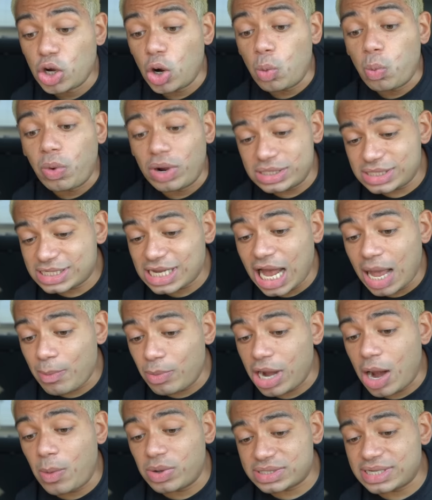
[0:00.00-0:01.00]
know, one time
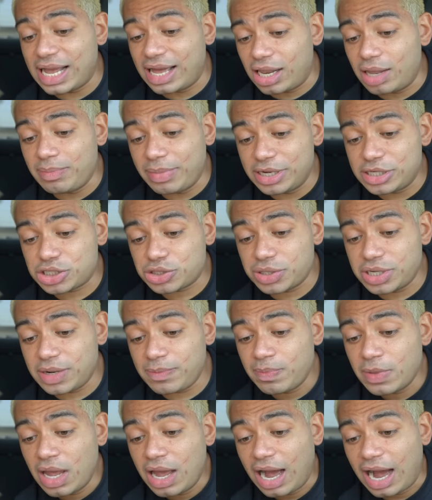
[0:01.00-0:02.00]
when I was in
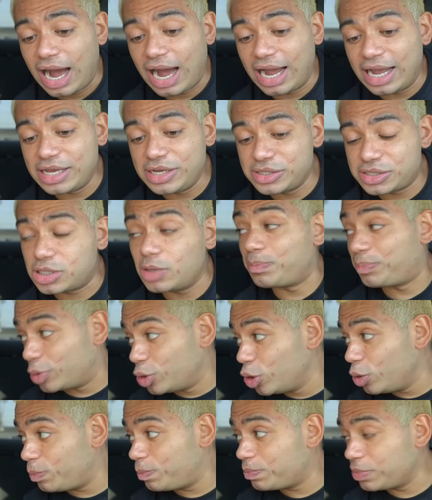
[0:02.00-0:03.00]
elementary, I used to
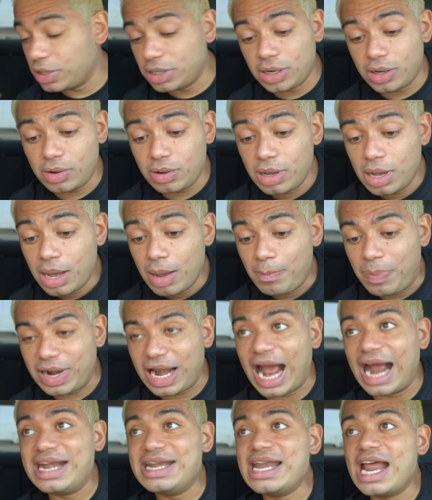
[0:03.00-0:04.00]
poop, you know, but
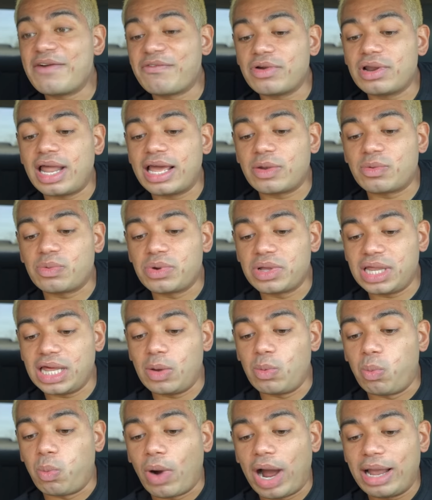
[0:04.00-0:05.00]
right? I never like really
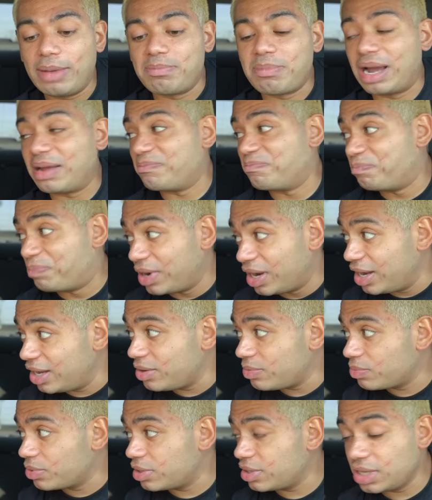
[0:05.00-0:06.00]
wiped my butt,
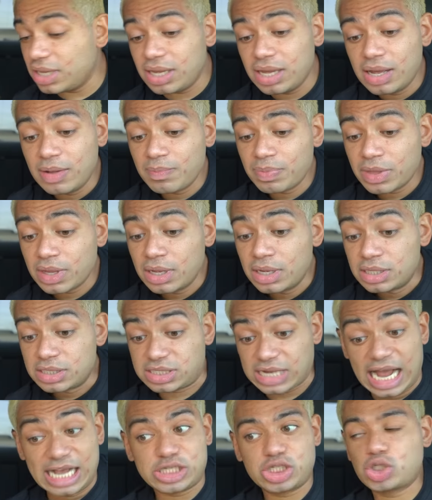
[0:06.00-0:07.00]
really. Oh, seriously?
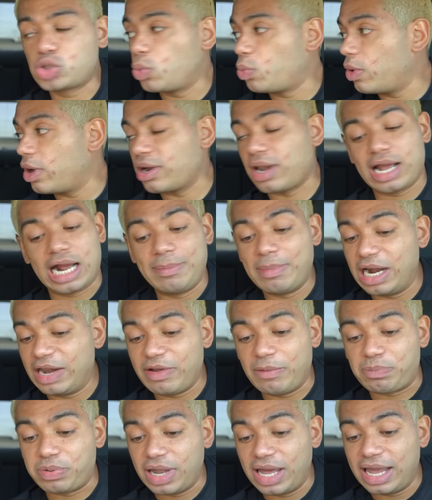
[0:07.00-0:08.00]
I swear, like I'm not
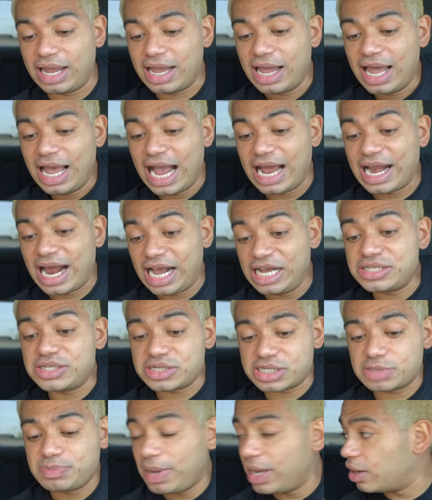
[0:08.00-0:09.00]
even playing, and I used to
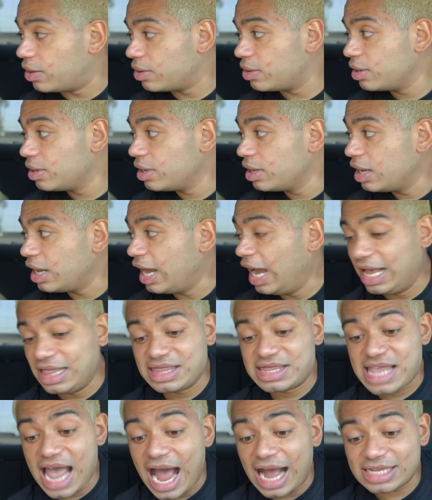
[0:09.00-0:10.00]
smell,
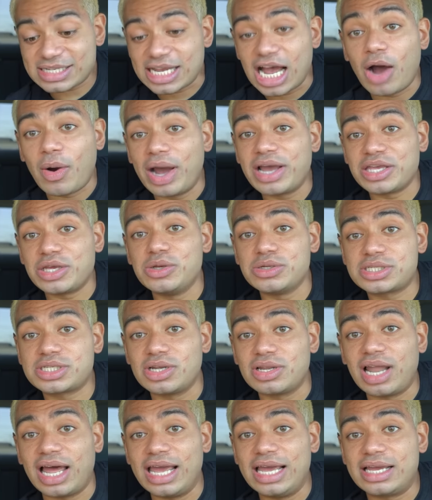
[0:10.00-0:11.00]
and that's how I used
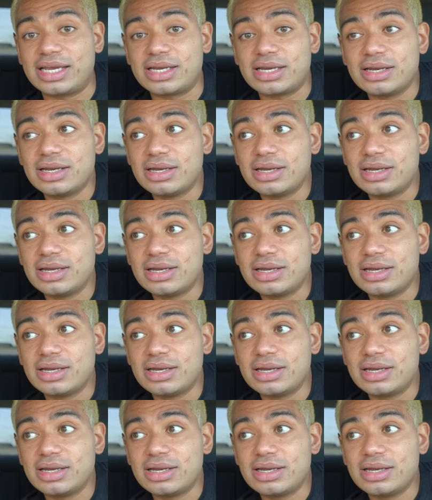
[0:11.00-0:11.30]
to like